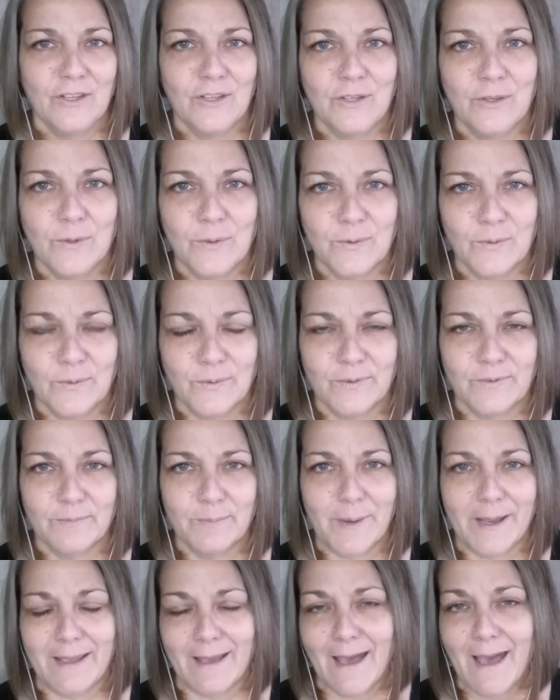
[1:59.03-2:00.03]
you
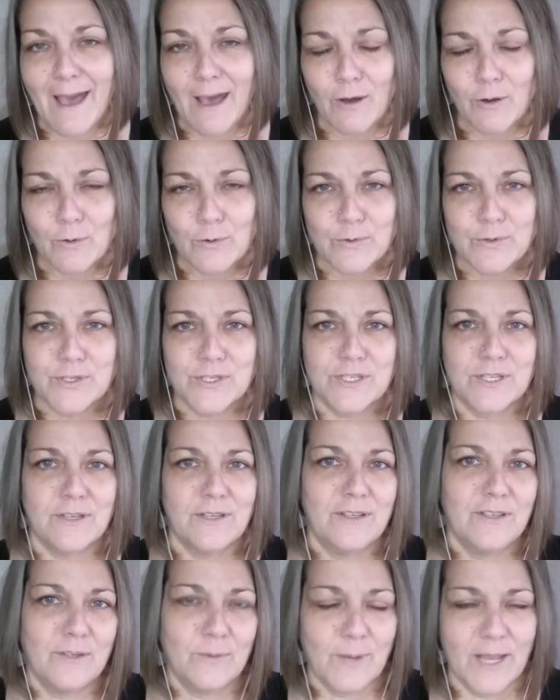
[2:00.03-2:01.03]
buy a house,
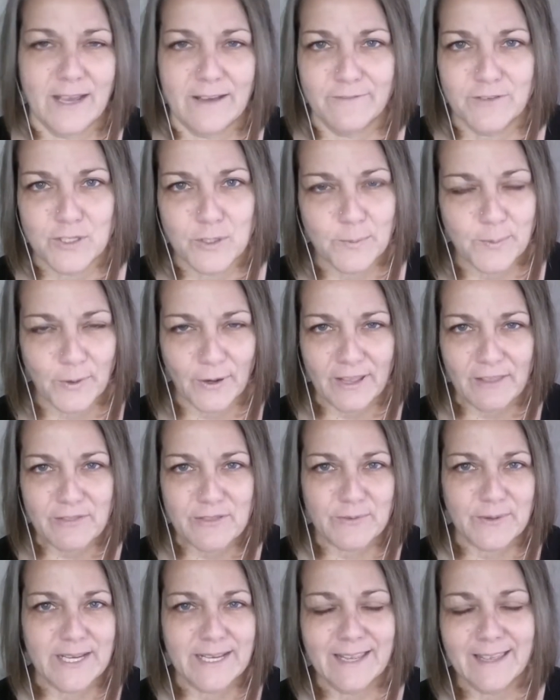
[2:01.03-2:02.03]
you have
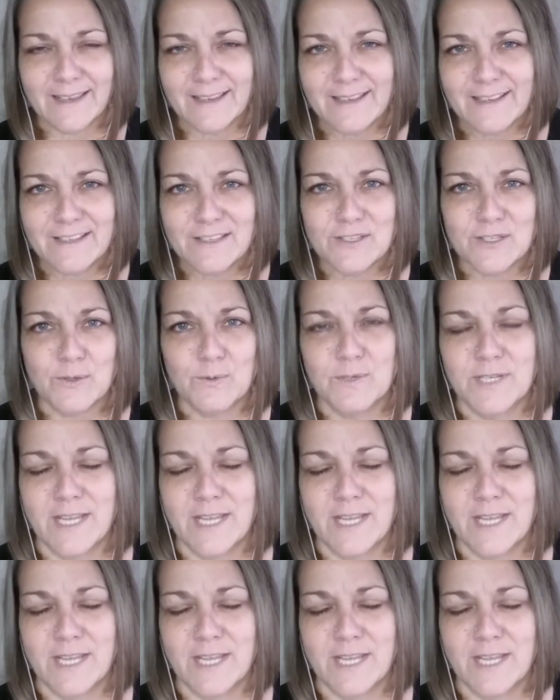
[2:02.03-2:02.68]
2.3 kids, you